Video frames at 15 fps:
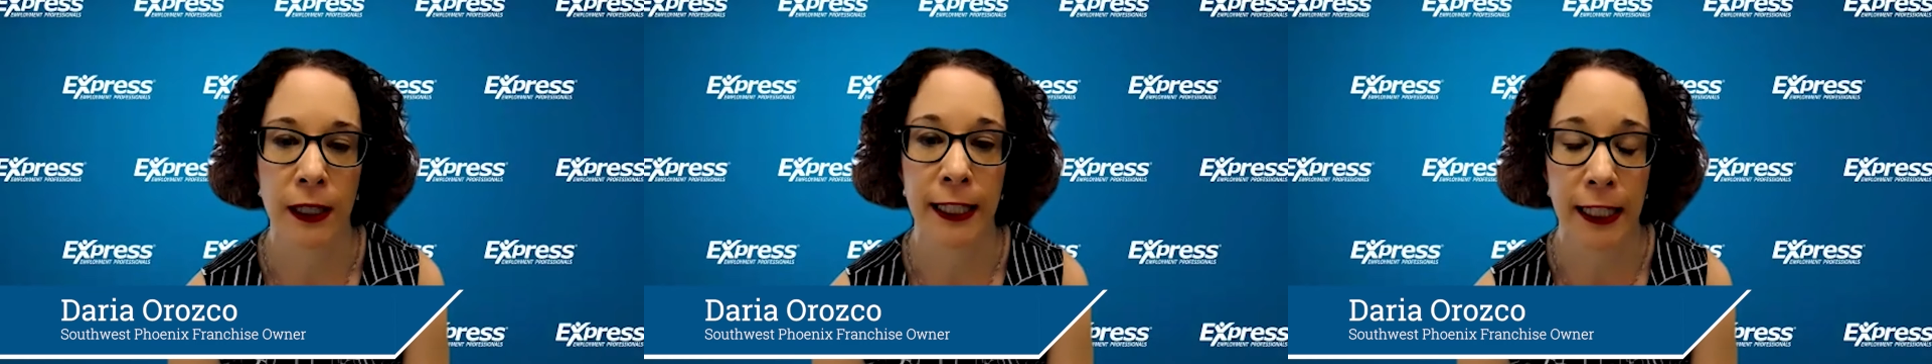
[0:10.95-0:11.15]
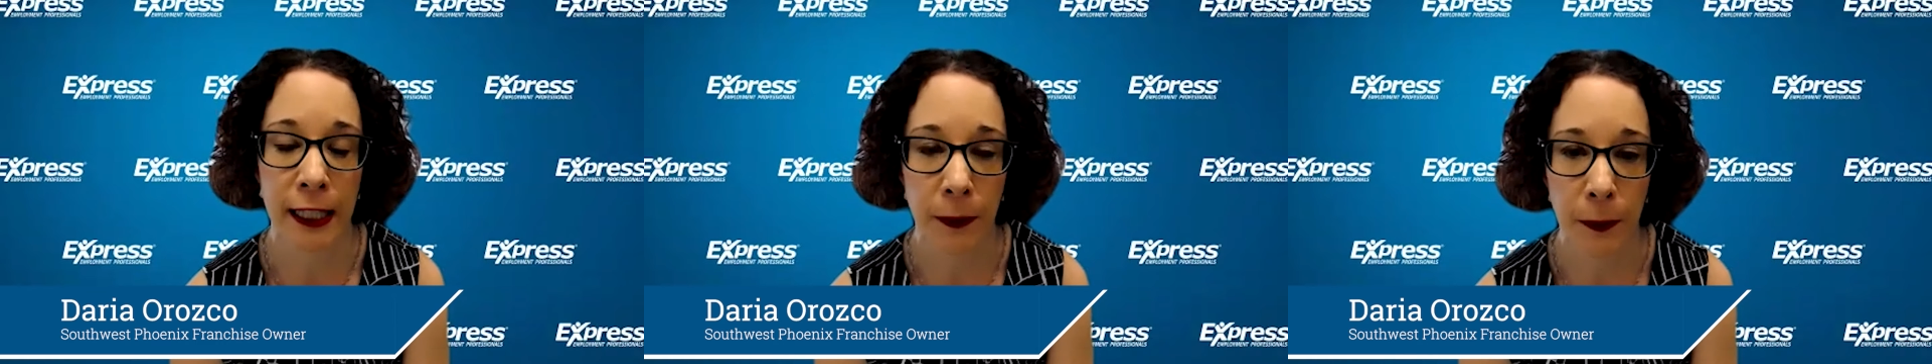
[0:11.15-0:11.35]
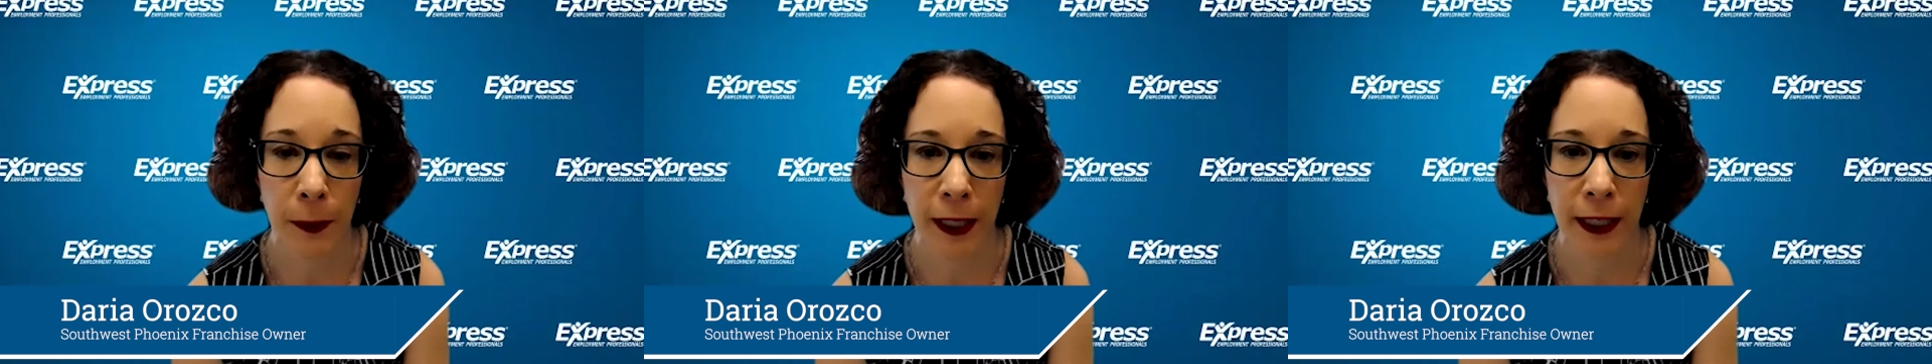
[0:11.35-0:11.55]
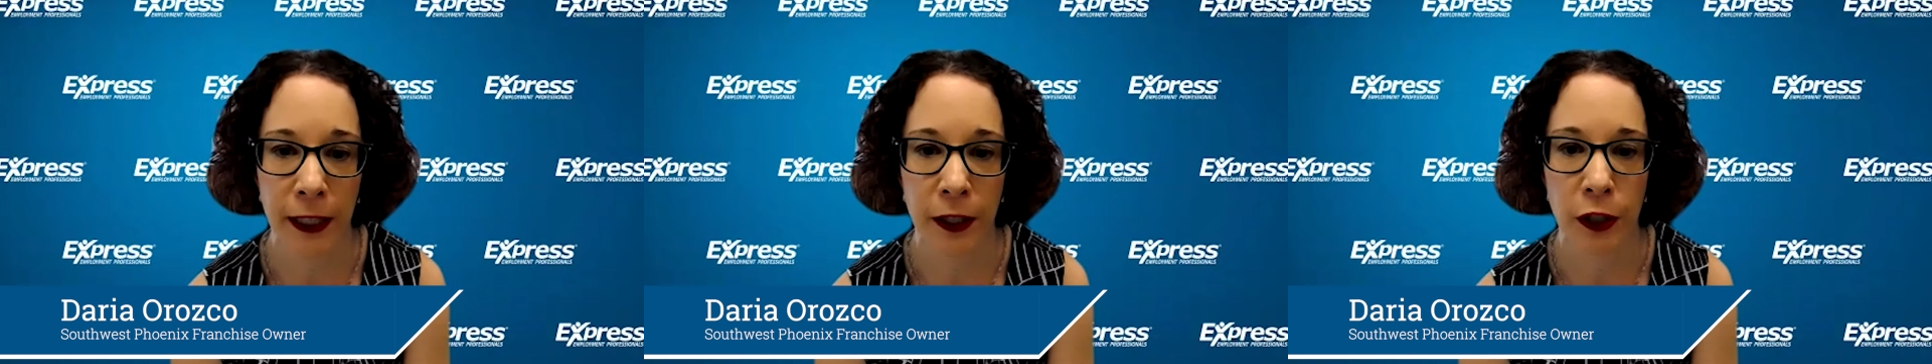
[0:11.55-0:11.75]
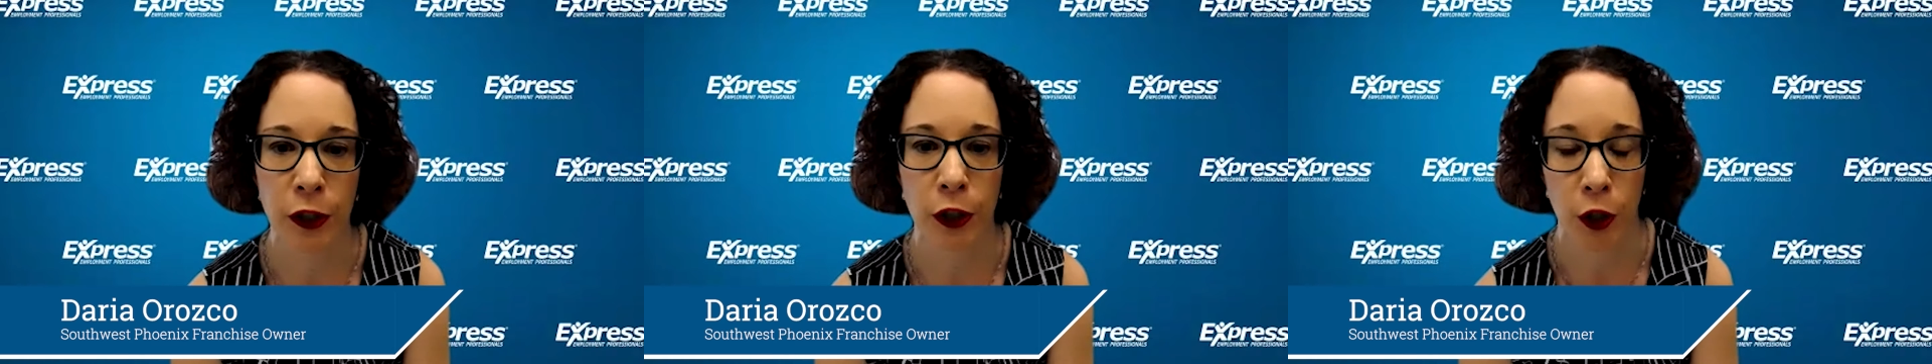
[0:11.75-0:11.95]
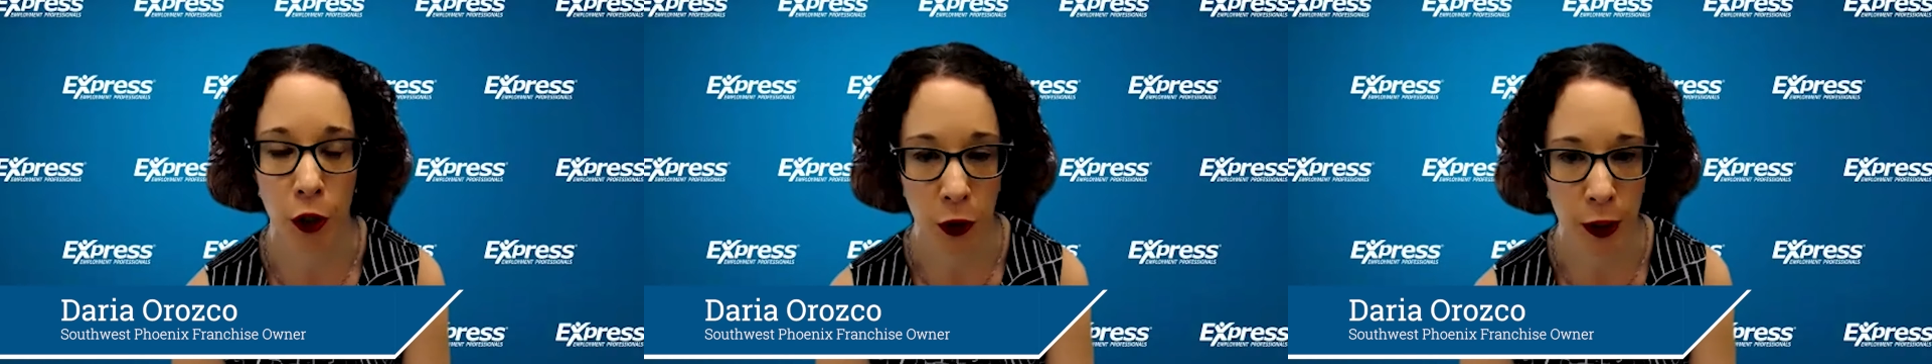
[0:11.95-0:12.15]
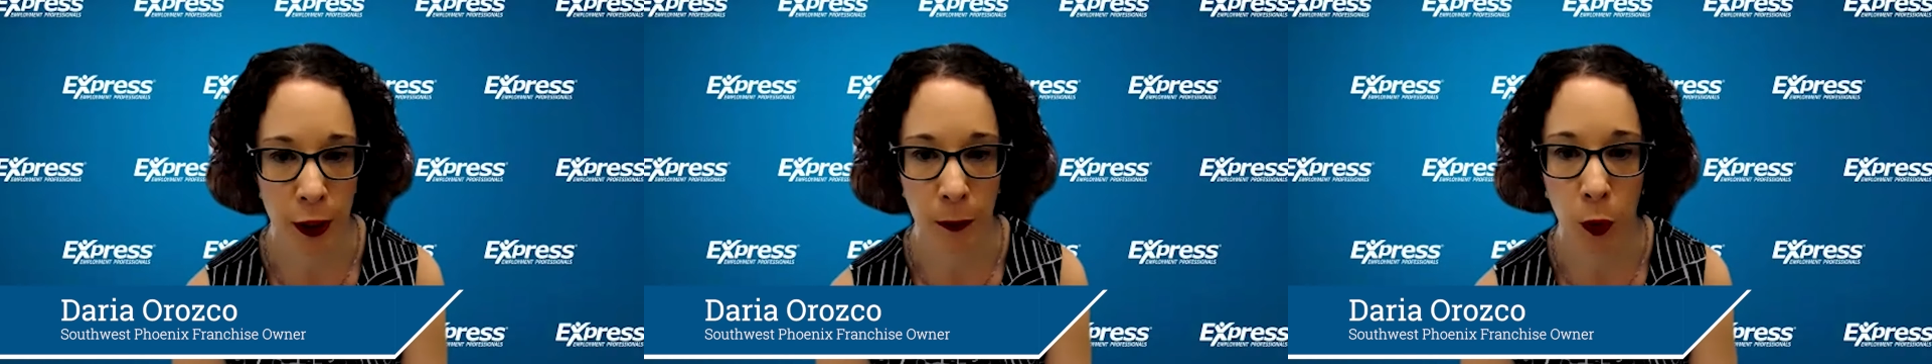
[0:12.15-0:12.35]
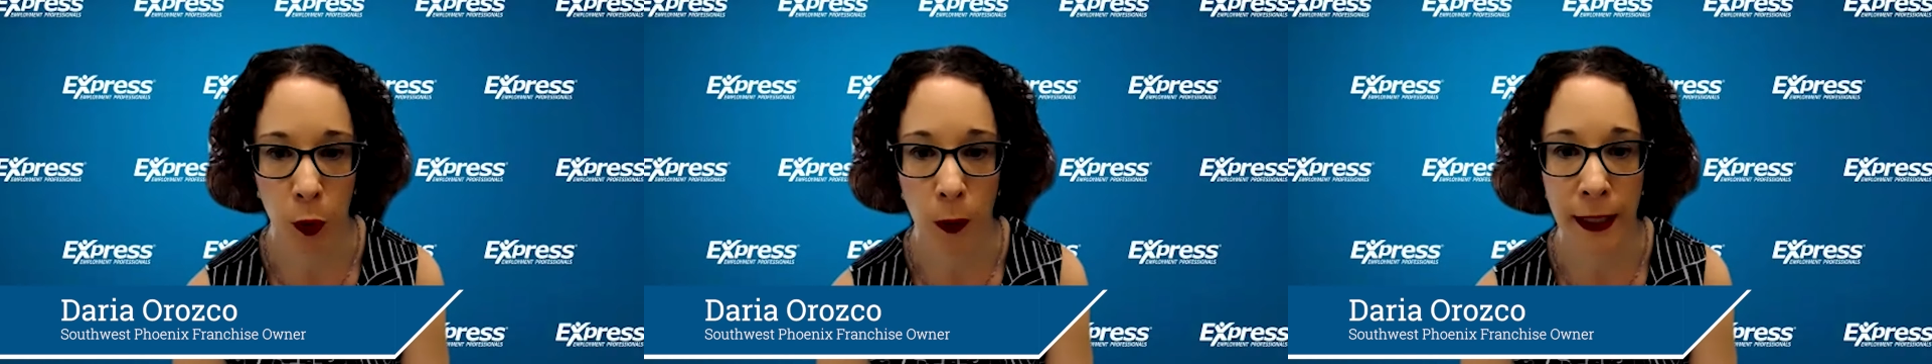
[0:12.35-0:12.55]
keeping your current
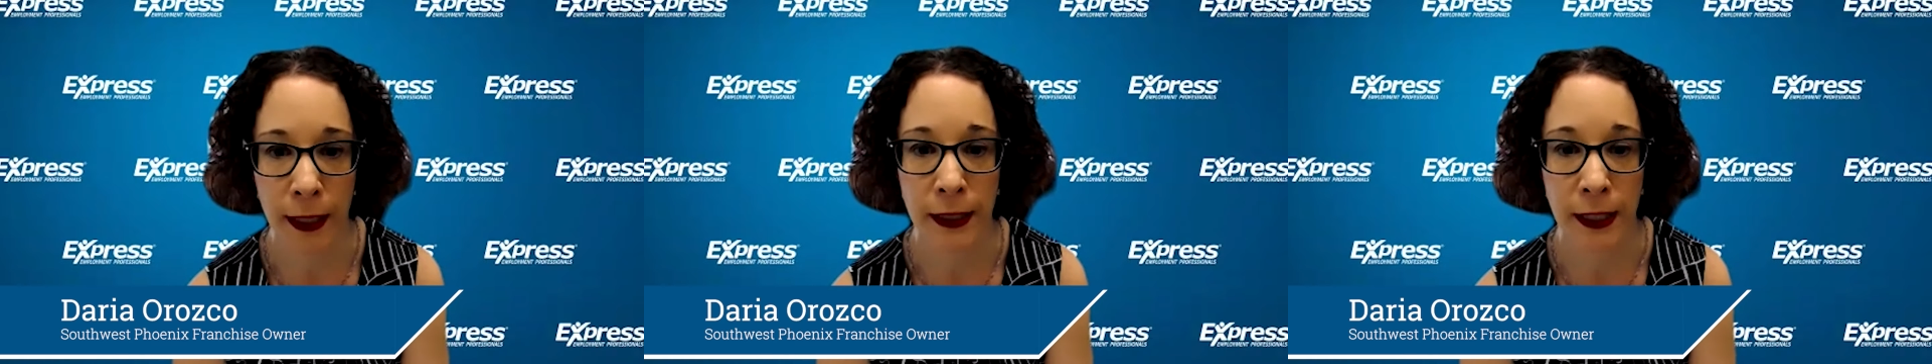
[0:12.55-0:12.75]
employees